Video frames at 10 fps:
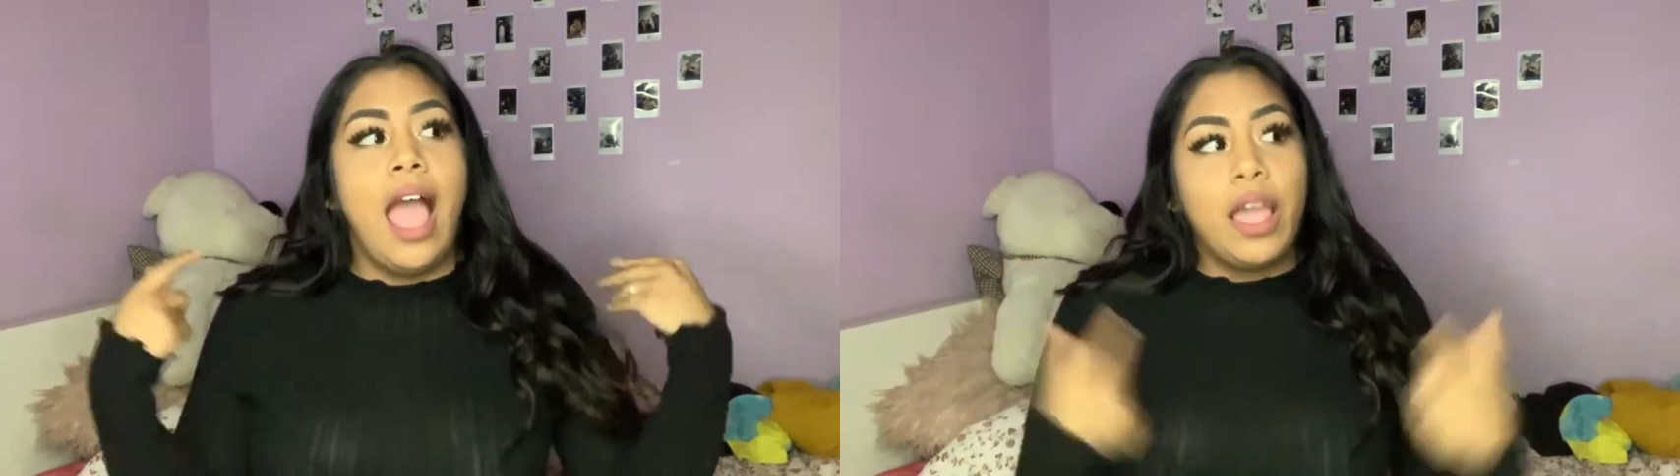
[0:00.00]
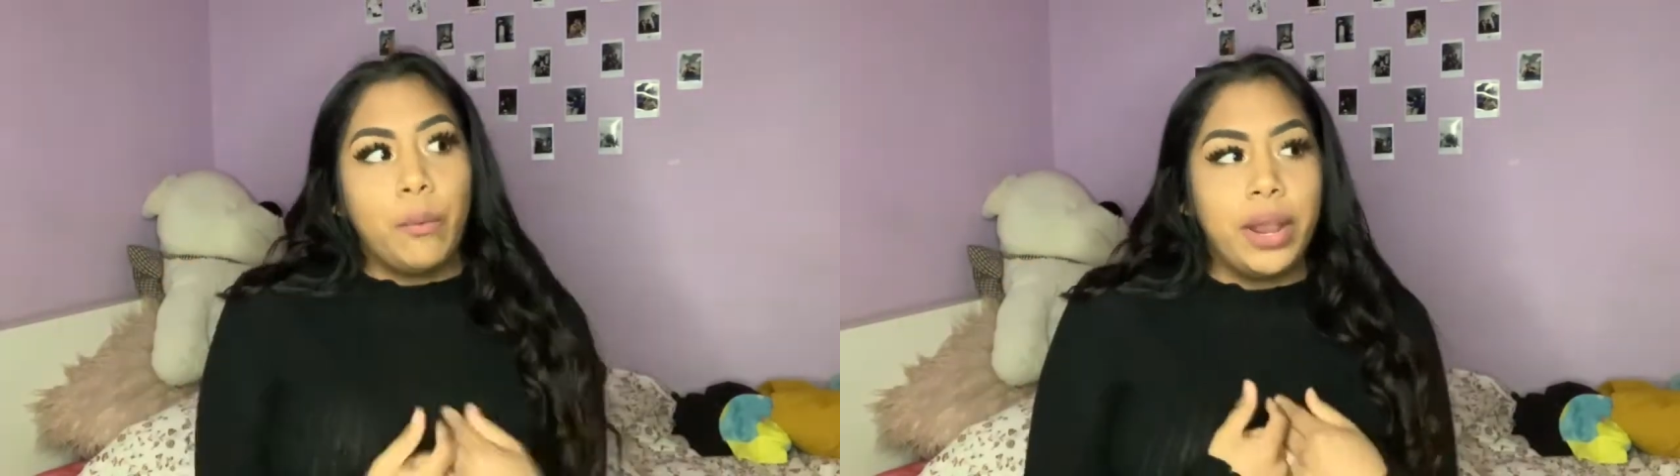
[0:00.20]

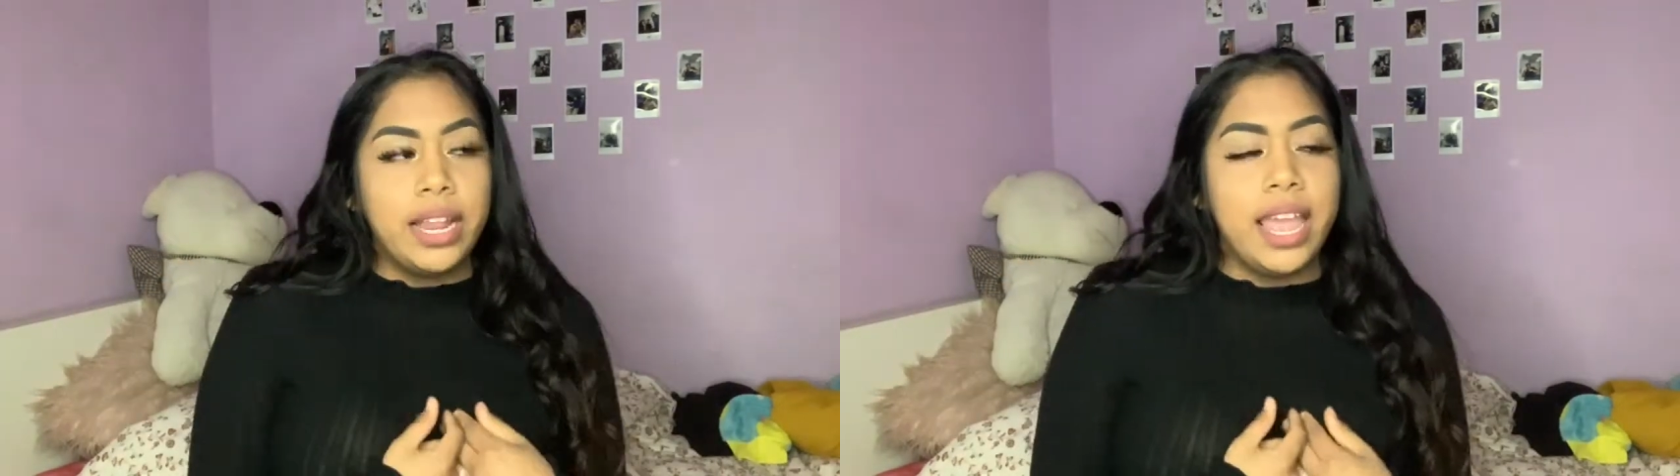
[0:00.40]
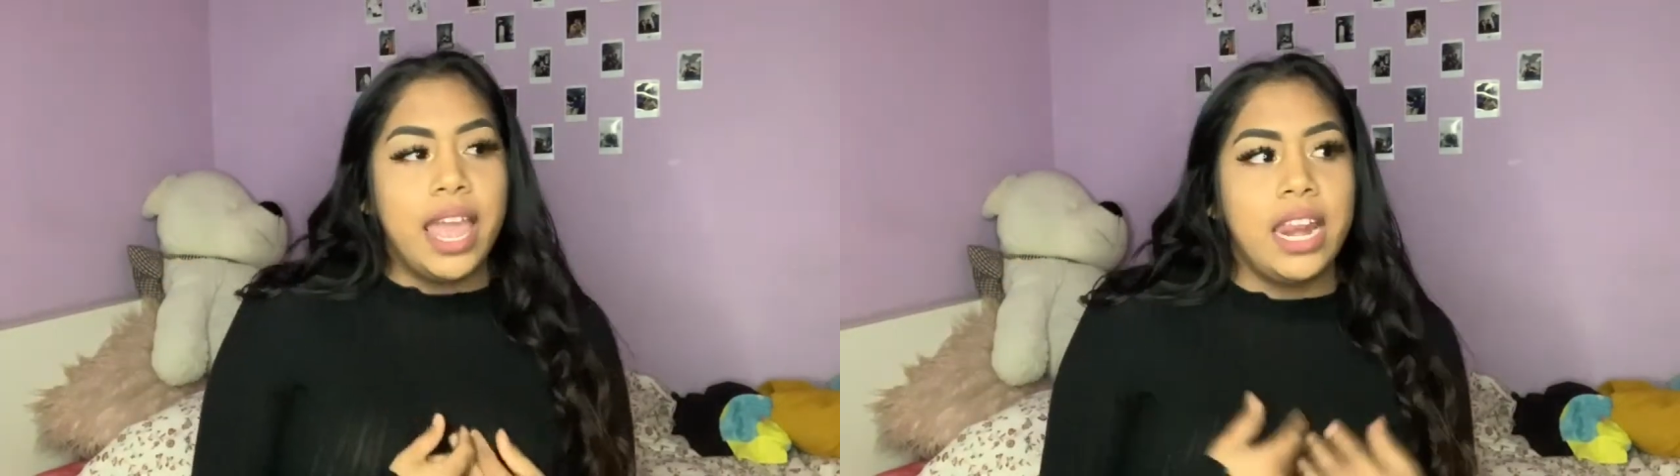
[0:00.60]
I went
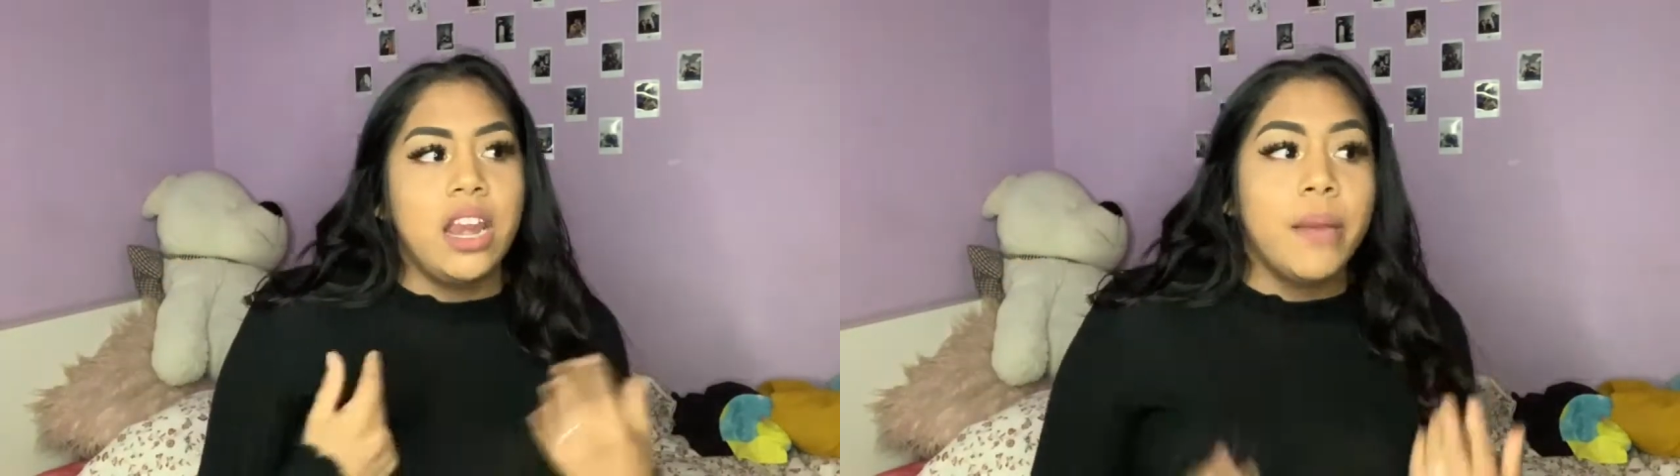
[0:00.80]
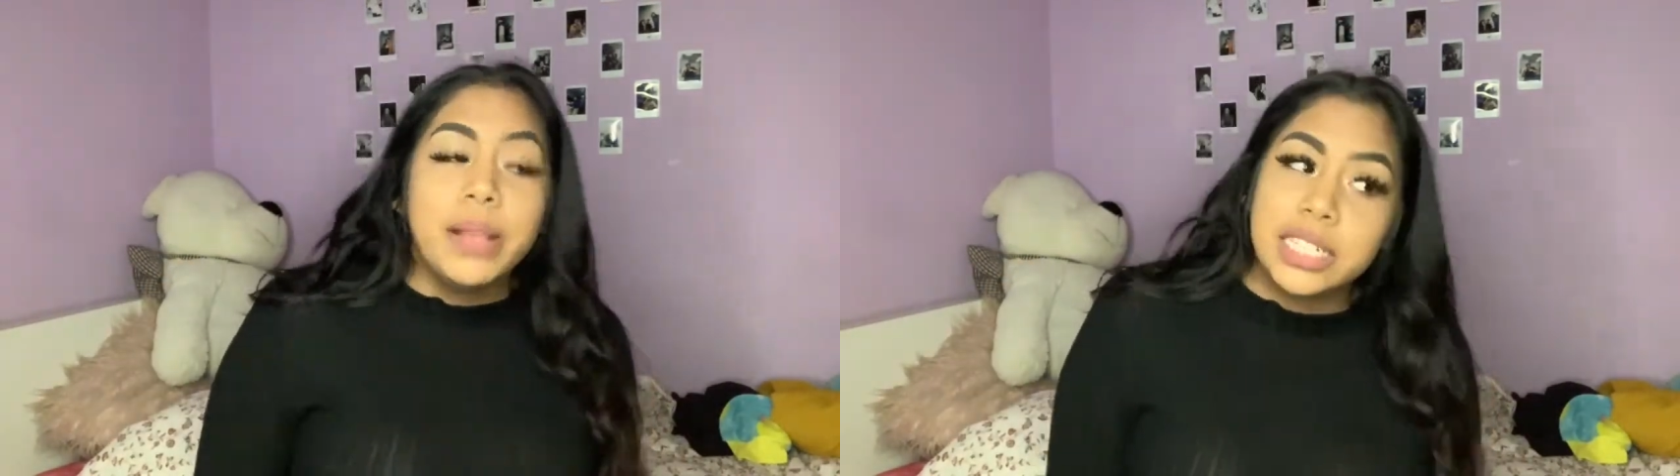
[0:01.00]
ahead
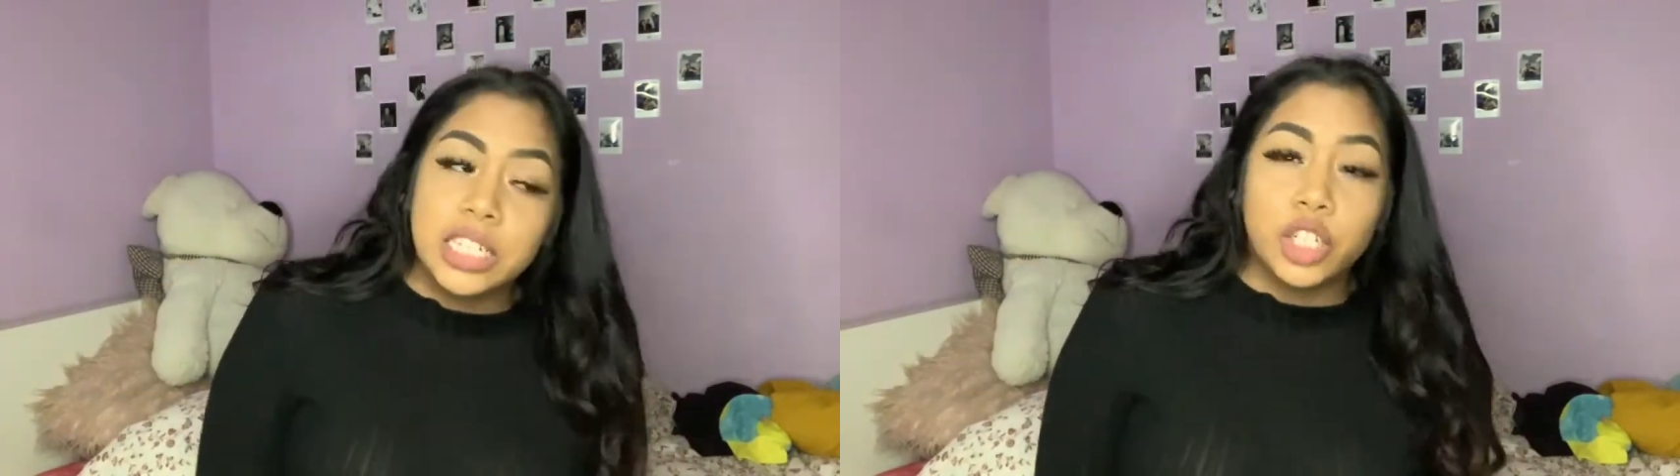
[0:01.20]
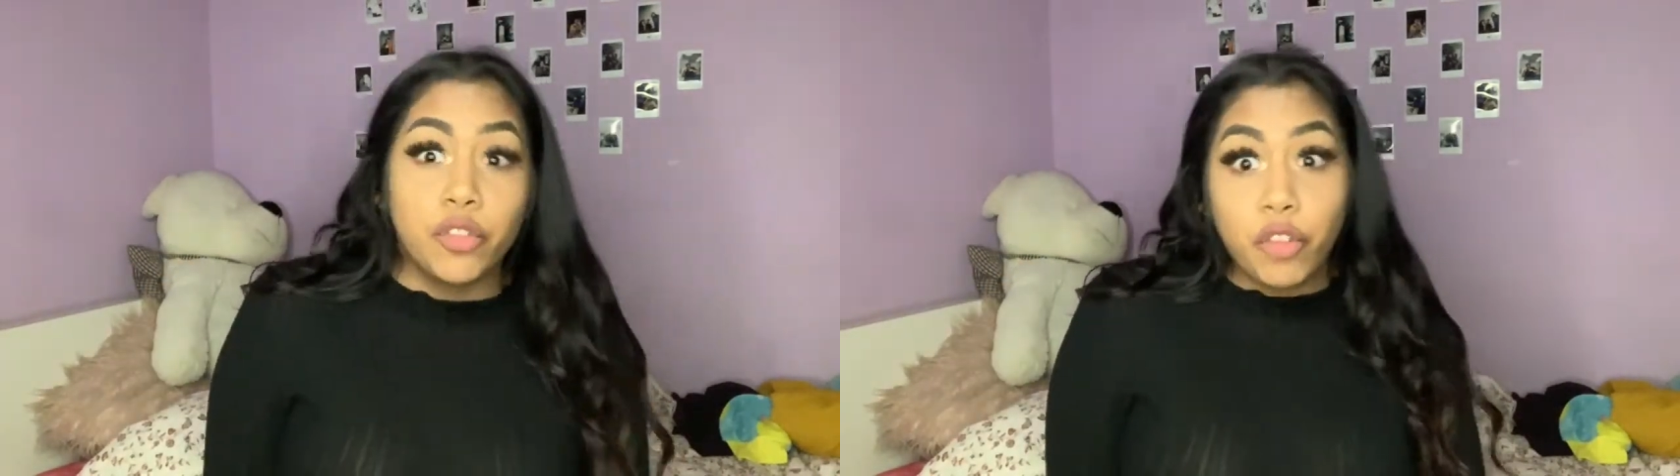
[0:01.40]
and I
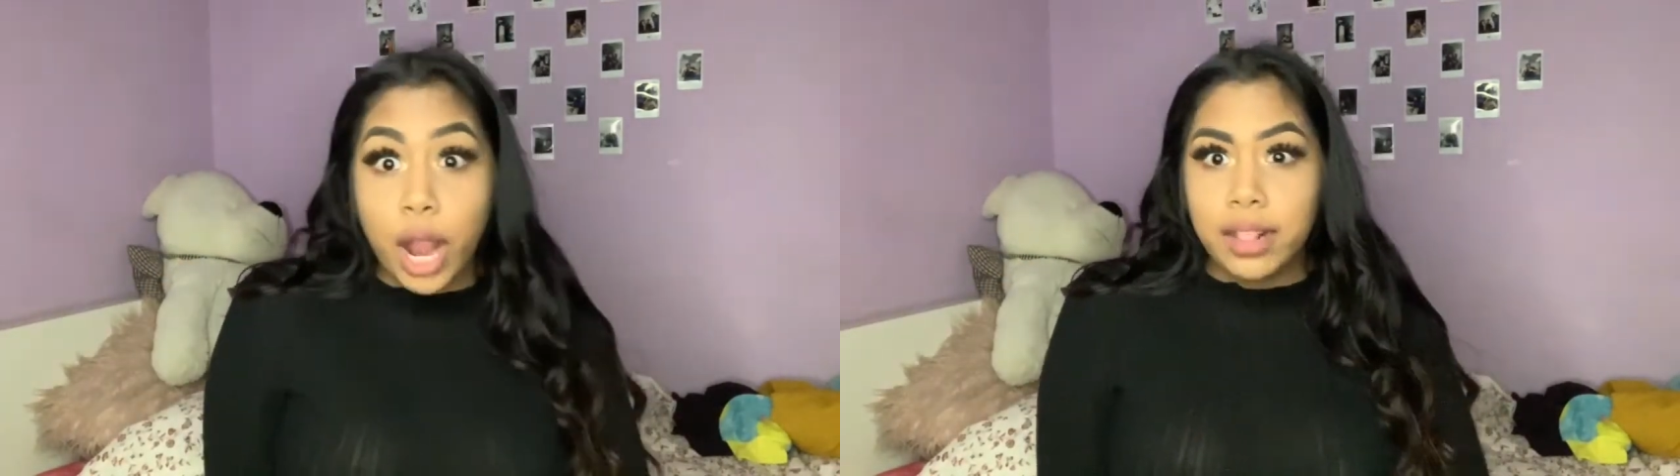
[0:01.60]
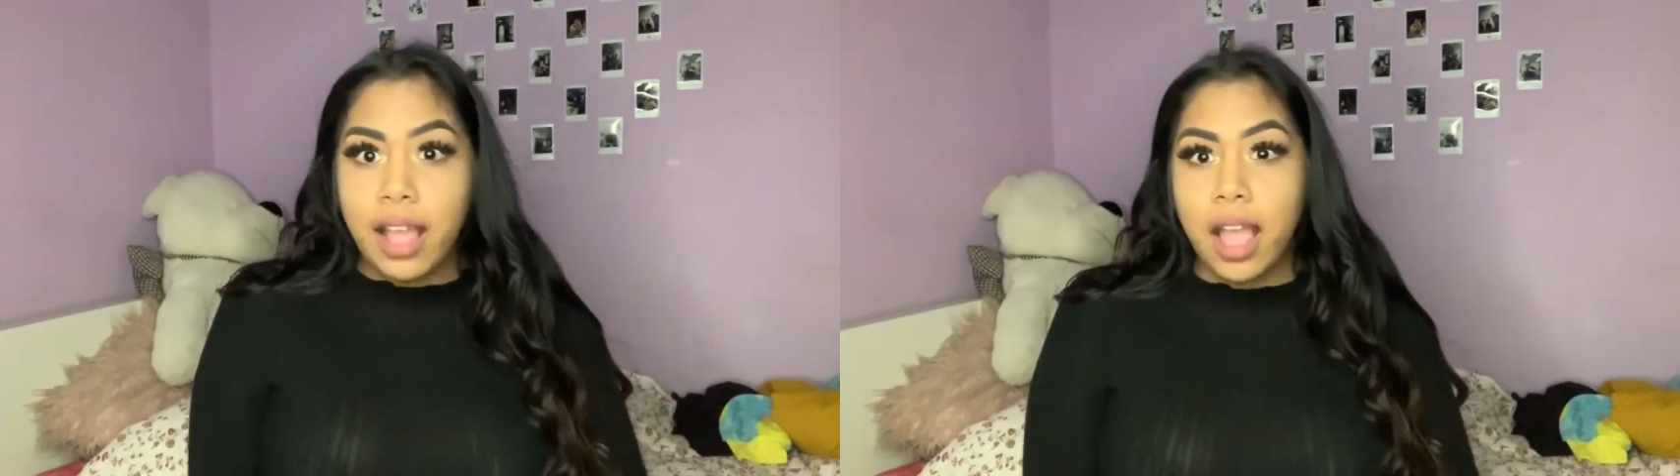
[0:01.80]
messaged a
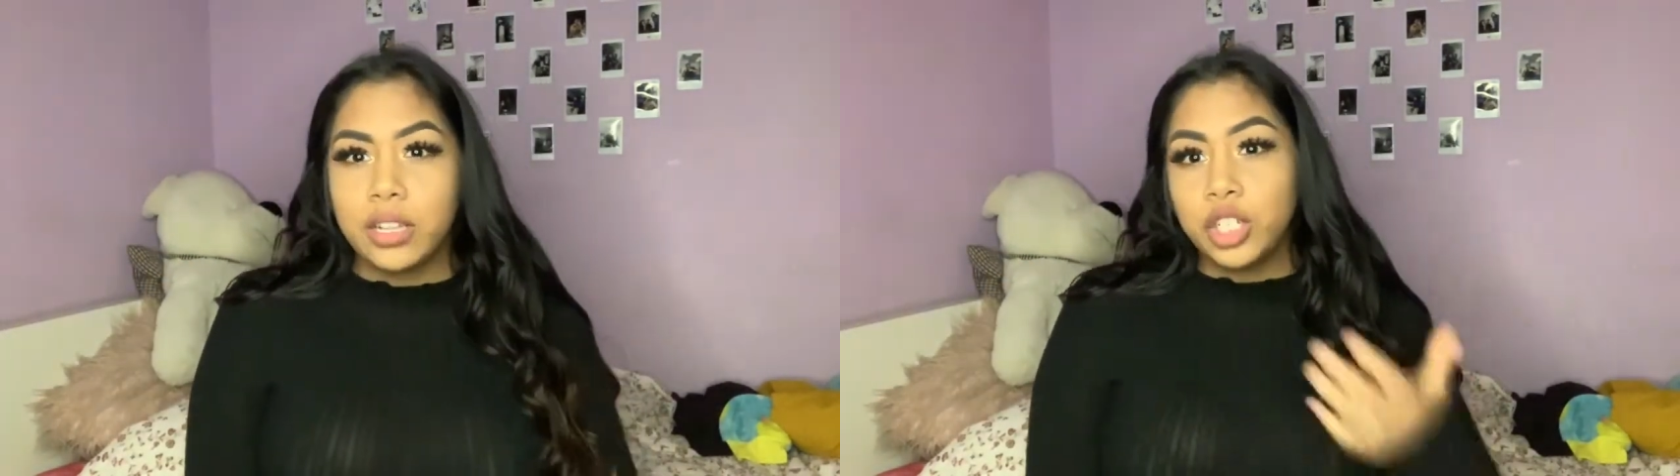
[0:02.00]
friend that